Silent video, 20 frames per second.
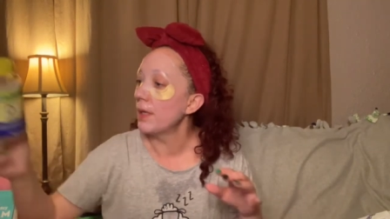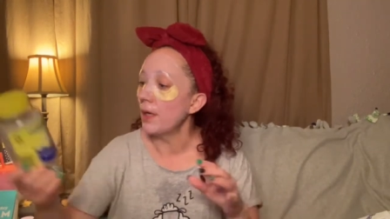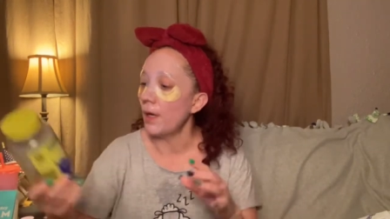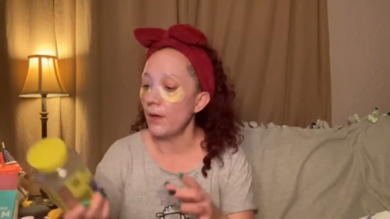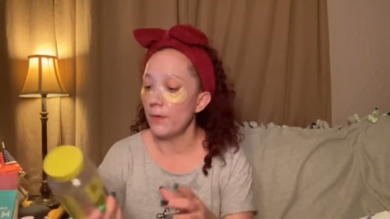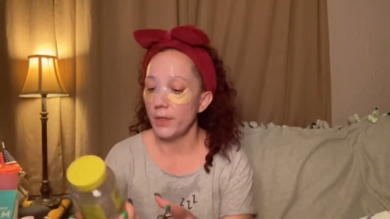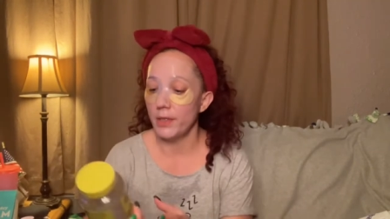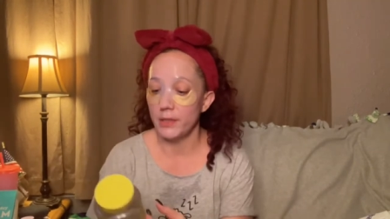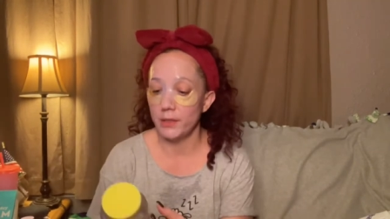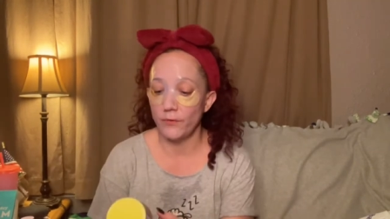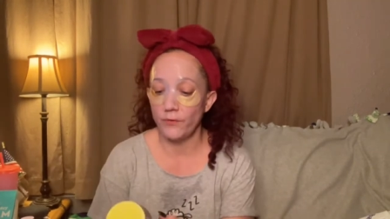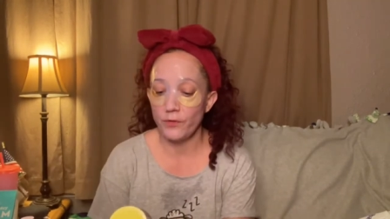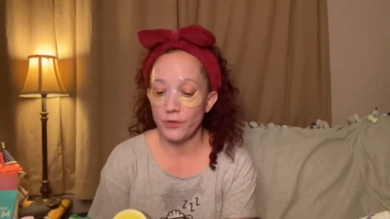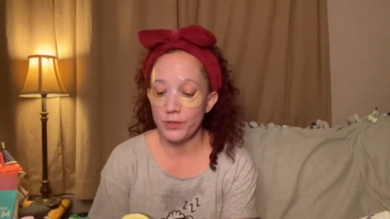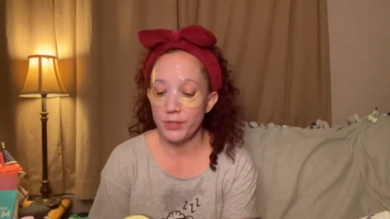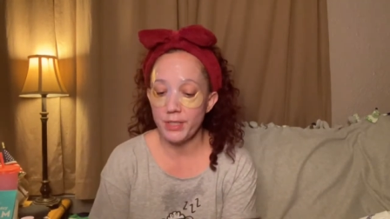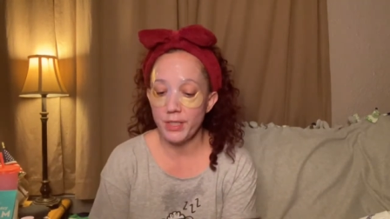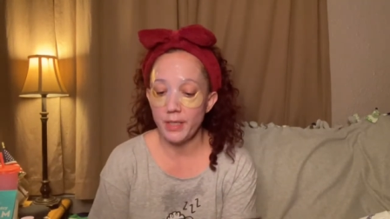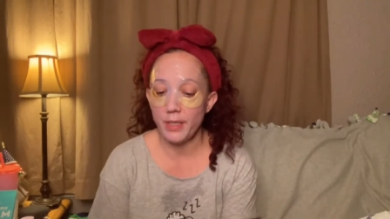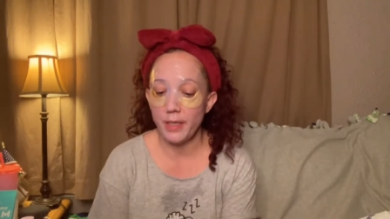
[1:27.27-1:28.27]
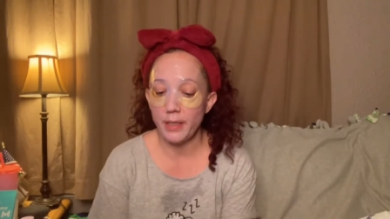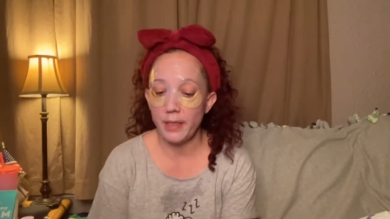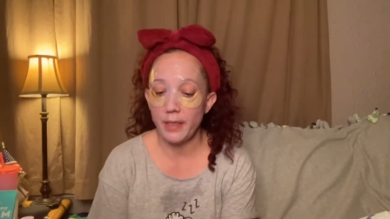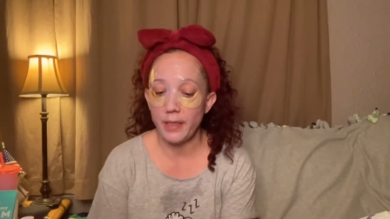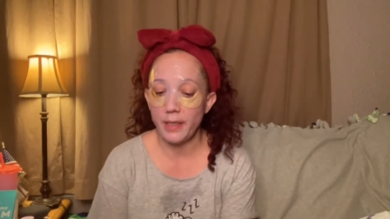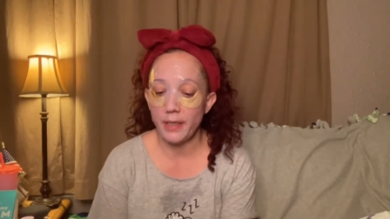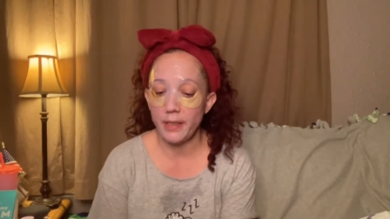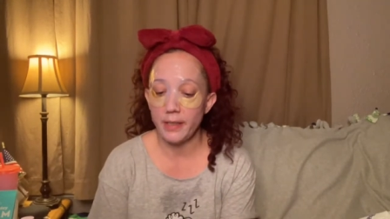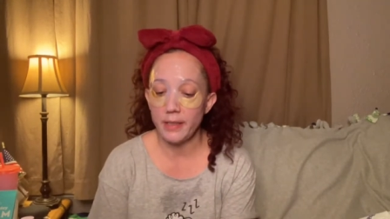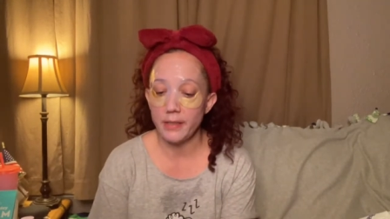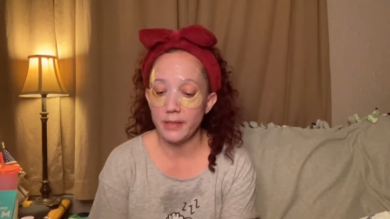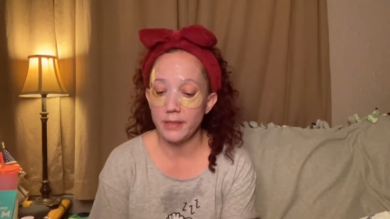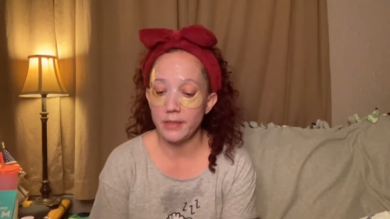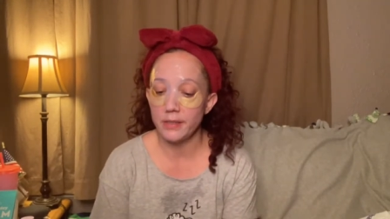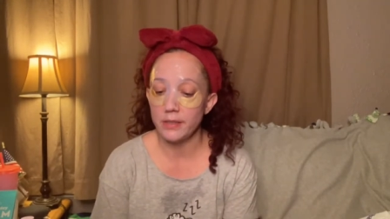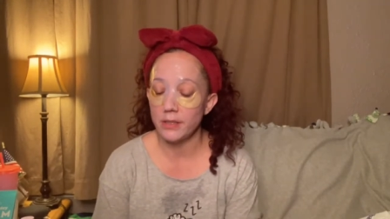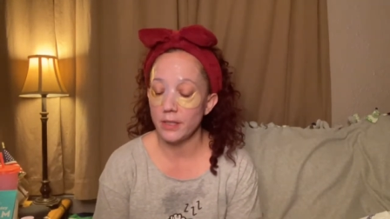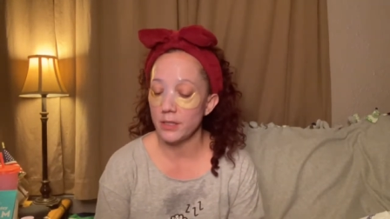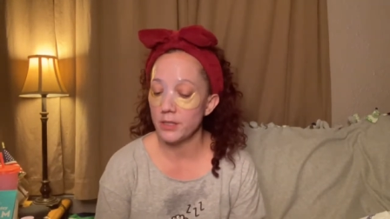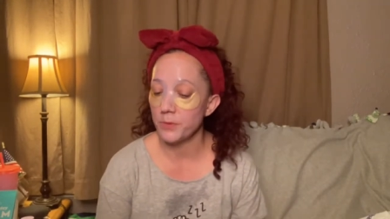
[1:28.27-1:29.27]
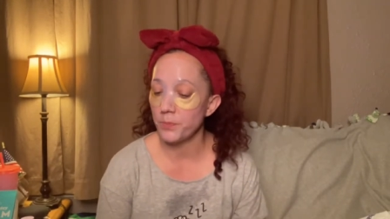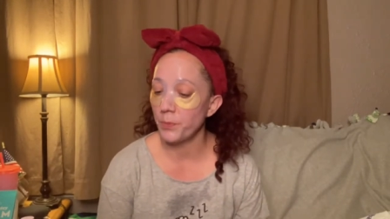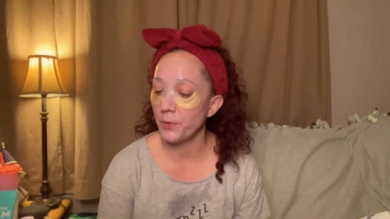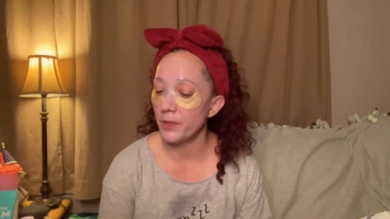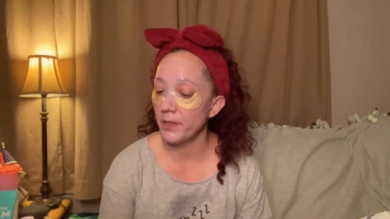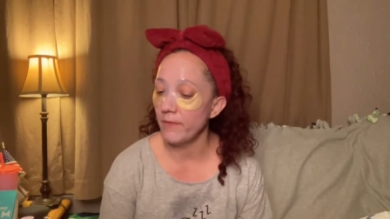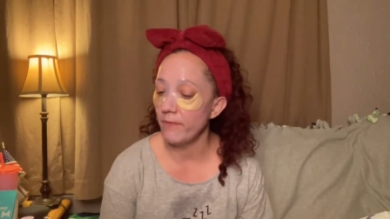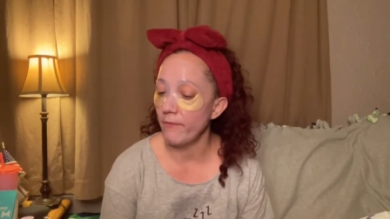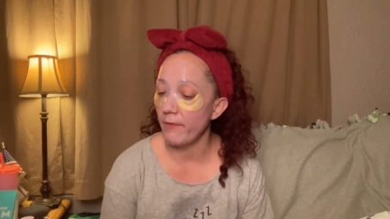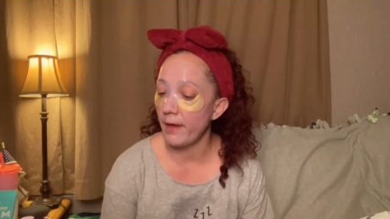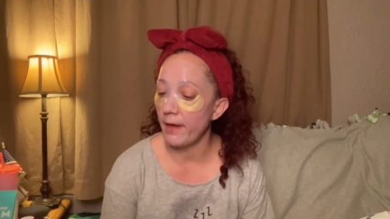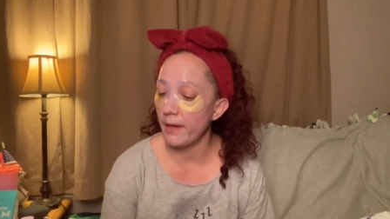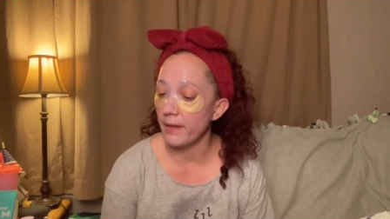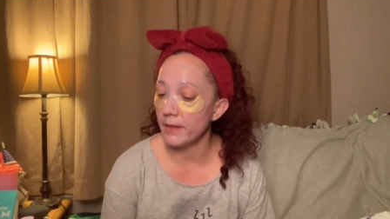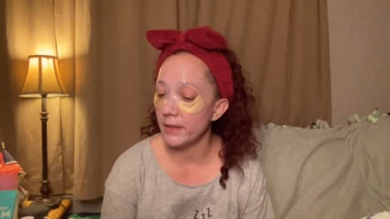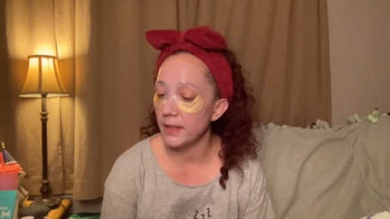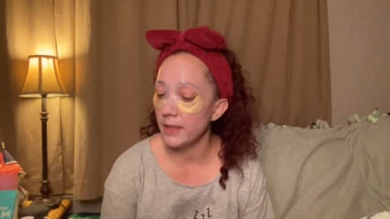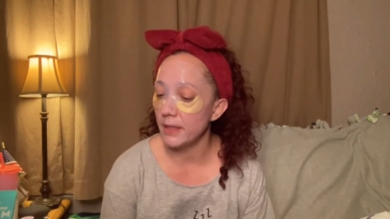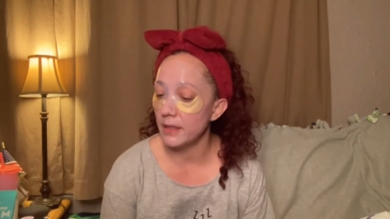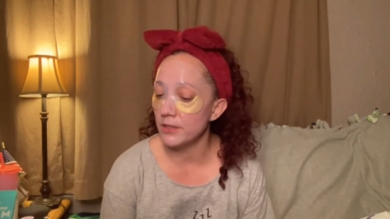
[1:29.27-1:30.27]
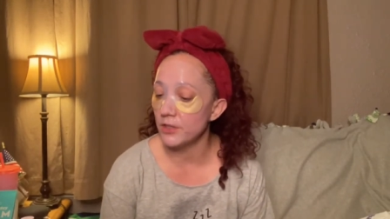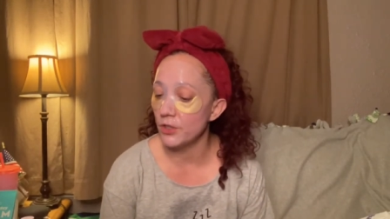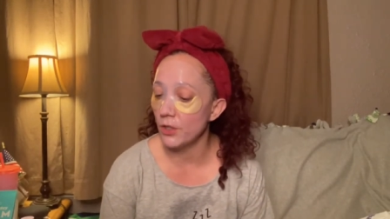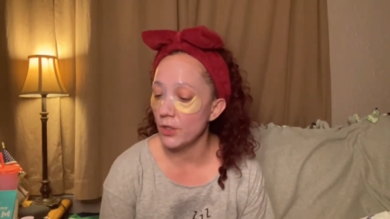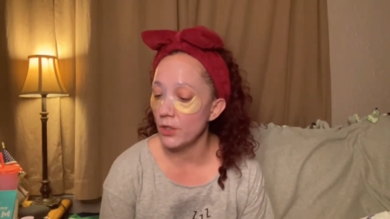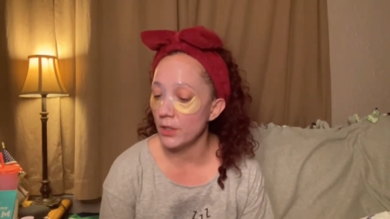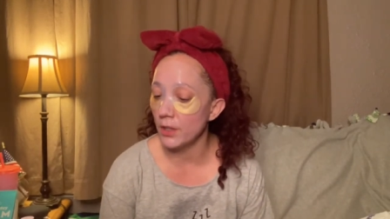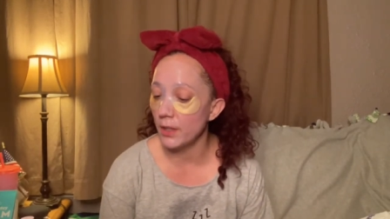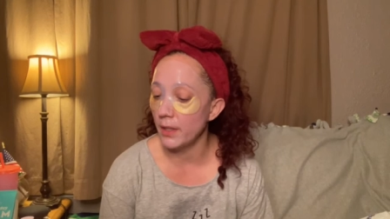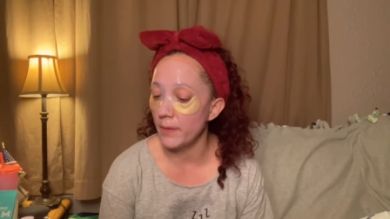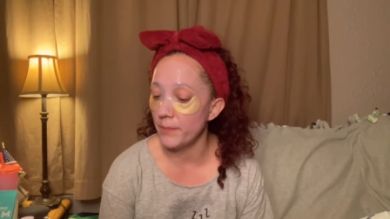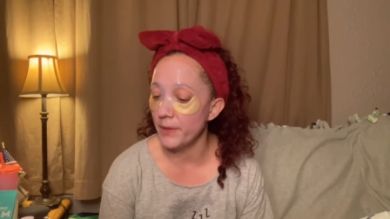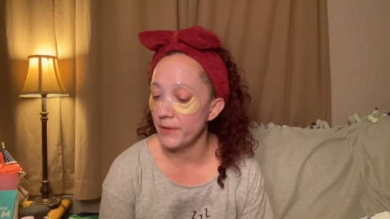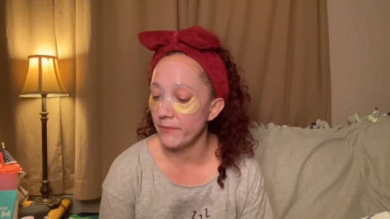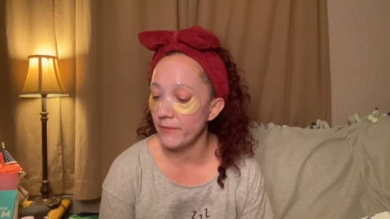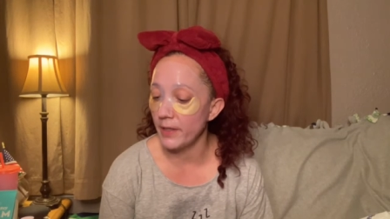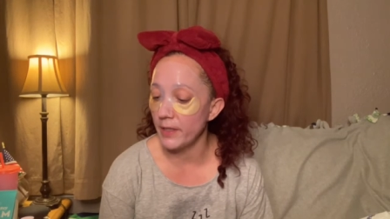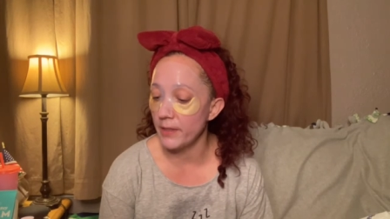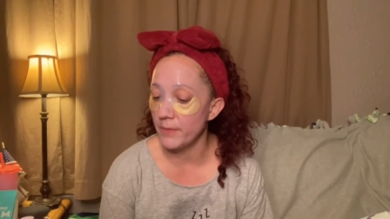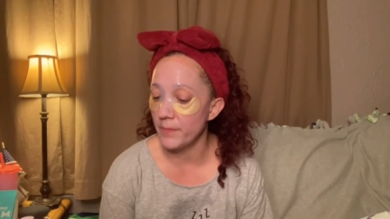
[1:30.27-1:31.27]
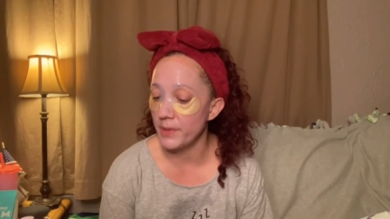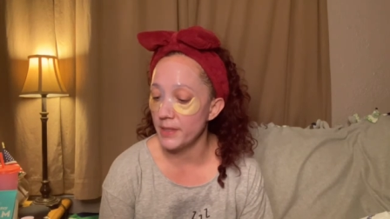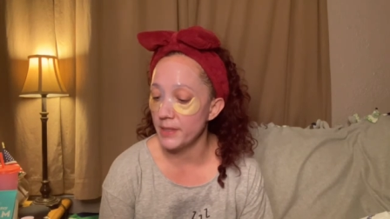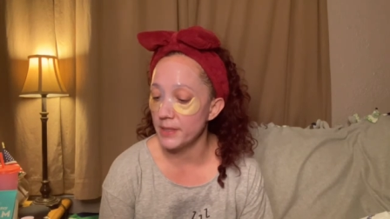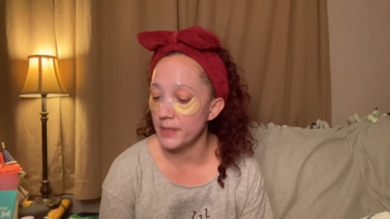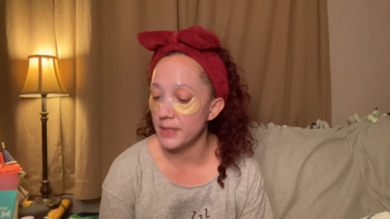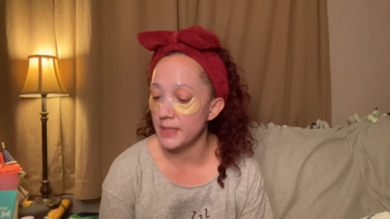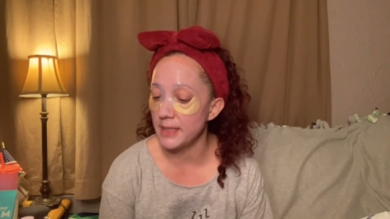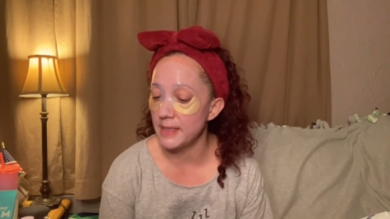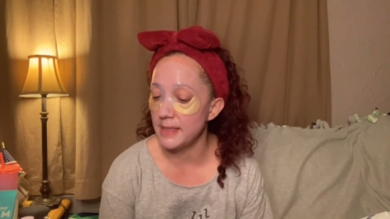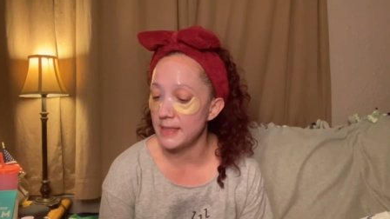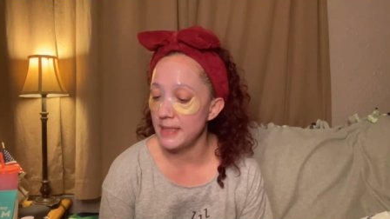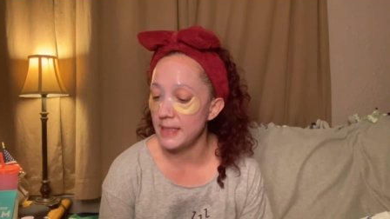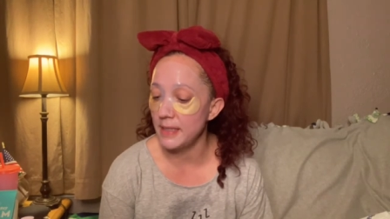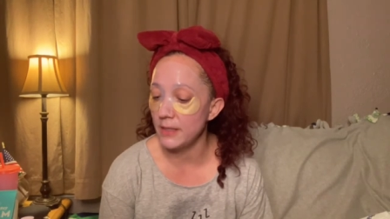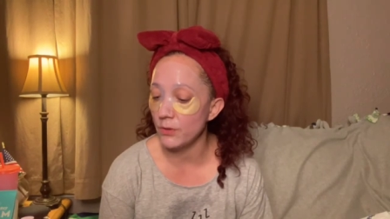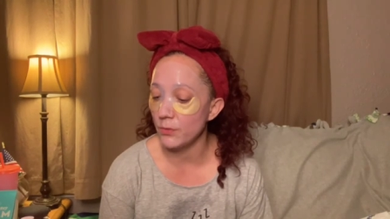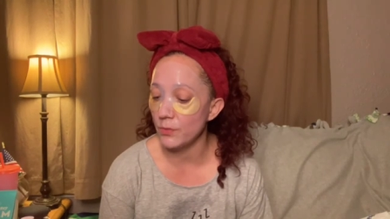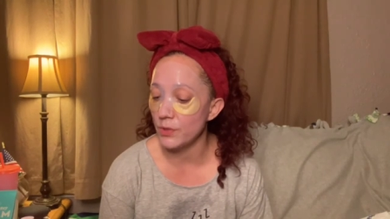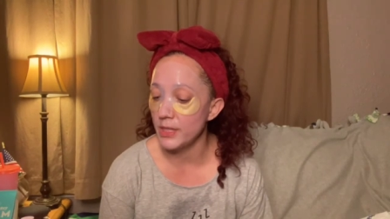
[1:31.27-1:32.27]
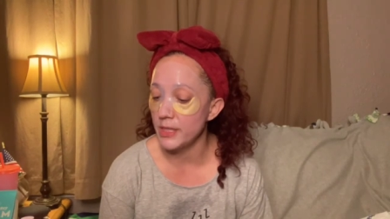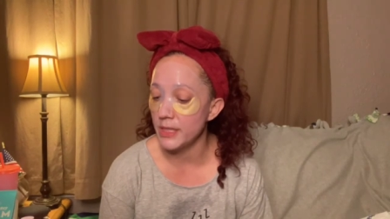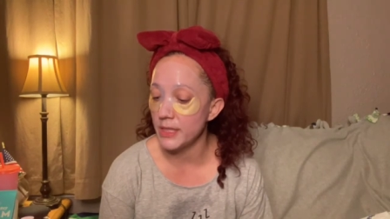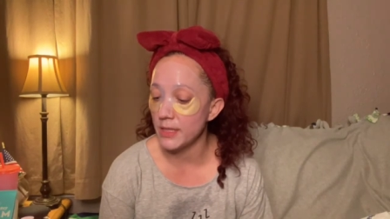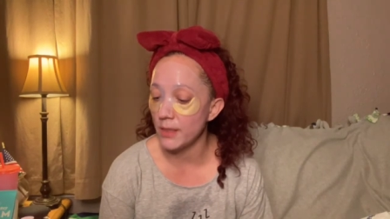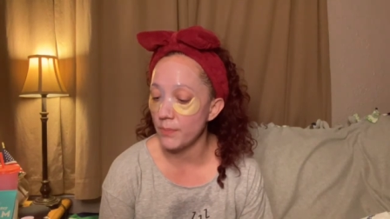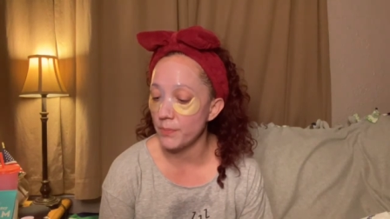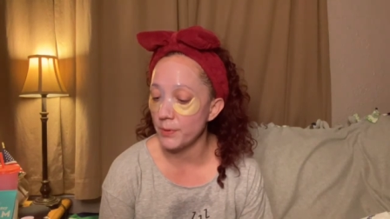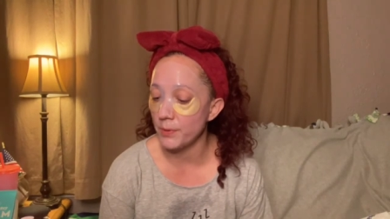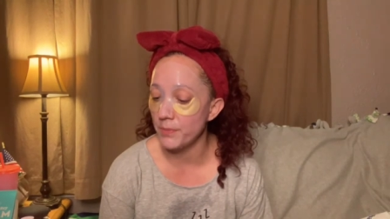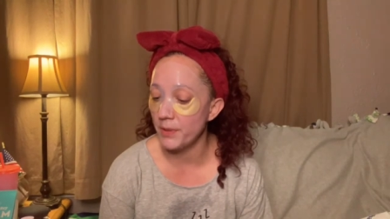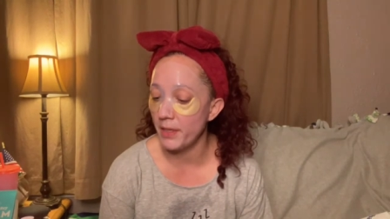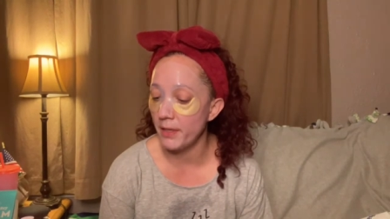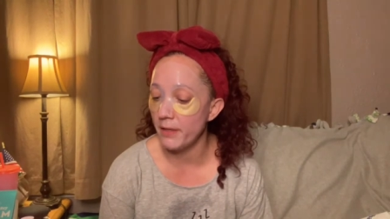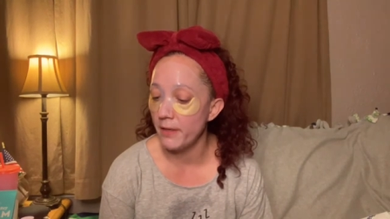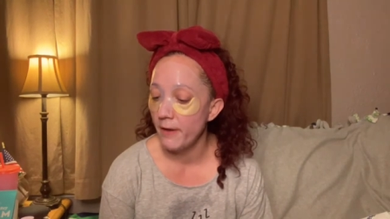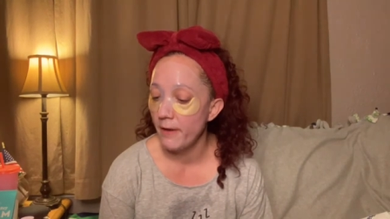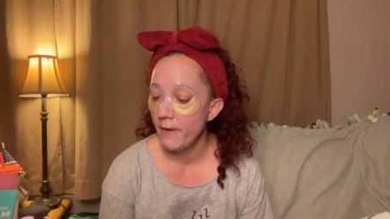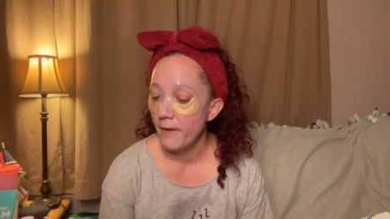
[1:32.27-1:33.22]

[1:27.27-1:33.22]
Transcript: All right, the first thing I got is Spring Valley Adult Gummy Vitamins D3 Supplement,